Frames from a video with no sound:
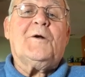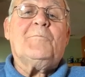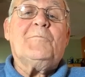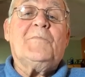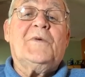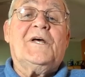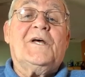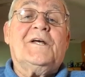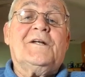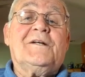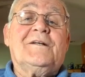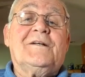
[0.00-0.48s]

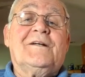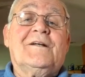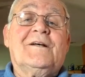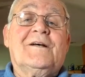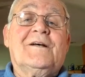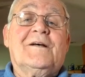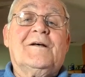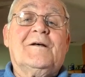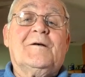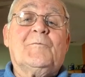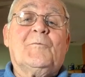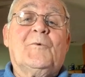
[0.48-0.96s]
bit
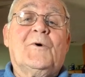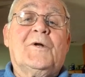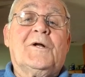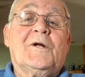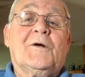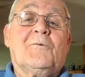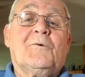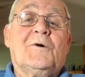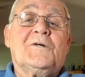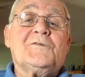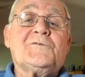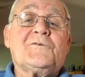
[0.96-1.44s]
when I
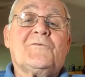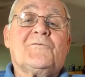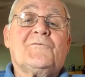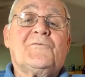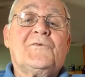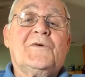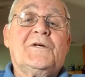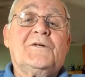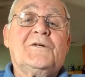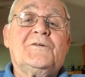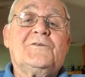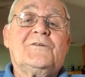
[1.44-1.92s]
wasn't
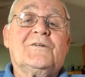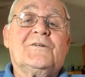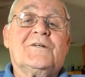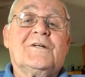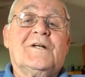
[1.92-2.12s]
fishing.